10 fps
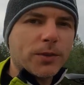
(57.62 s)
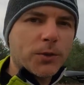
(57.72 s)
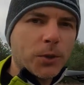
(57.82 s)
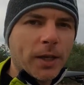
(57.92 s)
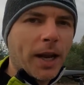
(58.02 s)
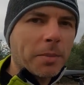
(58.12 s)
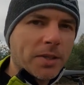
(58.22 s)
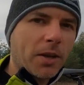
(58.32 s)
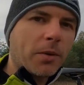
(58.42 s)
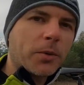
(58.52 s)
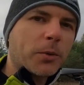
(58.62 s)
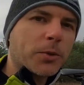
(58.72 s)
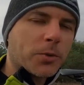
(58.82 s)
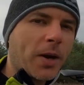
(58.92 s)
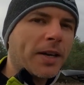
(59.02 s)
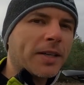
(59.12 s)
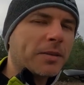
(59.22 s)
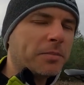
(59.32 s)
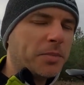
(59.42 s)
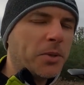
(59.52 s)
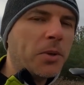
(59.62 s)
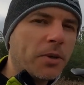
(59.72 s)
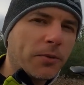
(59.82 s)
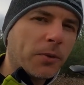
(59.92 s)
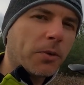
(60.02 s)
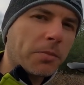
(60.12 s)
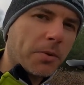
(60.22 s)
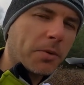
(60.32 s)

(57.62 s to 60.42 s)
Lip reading: of Julian Absalon, who was riding beautiful